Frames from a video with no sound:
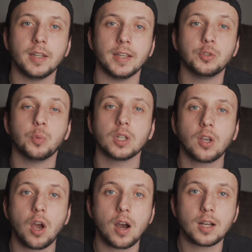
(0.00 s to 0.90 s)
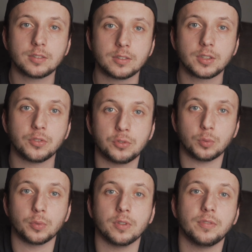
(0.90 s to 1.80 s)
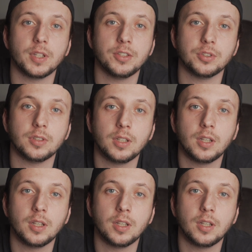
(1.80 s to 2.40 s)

It's what causes consumer inflation.